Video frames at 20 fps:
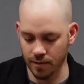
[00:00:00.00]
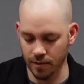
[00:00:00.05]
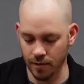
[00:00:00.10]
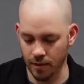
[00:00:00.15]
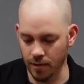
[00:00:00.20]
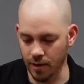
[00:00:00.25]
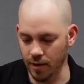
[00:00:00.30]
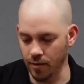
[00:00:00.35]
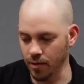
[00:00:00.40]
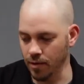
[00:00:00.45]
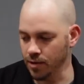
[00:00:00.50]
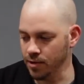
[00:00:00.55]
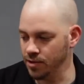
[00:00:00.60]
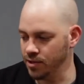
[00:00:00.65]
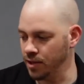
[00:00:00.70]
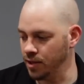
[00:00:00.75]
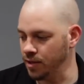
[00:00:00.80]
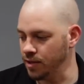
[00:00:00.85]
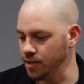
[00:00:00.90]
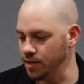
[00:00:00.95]
And now we're going to
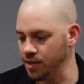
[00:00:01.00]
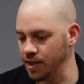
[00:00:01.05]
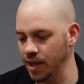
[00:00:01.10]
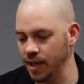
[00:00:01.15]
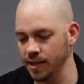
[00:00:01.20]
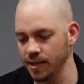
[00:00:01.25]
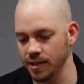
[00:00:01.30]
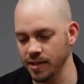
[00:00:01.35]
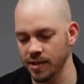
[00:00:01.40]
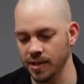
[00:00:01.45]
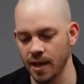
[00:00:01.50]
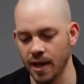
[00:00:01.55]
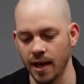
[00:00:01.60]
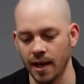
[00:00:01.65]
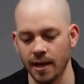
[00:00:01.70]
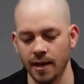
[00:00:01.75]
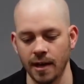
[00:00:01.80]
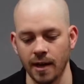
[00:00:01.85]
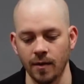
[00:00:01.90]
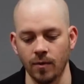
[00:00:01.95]
set this case
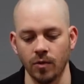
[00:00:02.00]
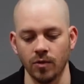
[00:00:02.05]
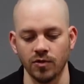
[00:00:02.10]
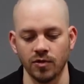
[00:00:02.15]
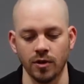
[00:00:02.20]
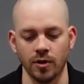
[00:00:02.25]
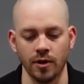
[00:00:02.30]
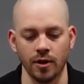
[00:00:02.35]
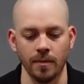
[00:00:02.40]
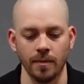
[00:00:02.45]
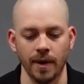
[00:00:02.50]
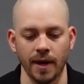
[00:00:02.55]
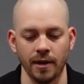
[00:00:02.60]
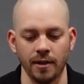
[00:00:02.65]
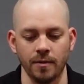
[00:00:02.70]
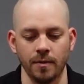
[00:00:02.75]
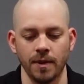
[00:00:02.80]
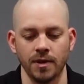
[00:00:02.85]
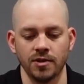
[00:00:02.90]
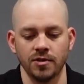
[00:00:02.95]
aside and we'll talk about
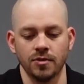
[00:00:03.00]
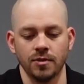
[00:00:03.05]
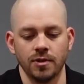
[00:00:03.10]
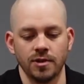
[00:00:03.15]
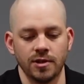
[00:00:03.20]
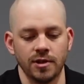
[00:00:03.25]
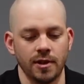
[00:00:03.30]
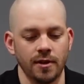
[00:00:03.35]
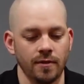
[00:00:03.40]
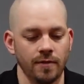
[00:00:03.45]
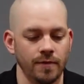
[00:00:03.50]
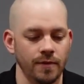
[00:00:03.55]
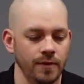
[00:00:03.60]
the pistol itself.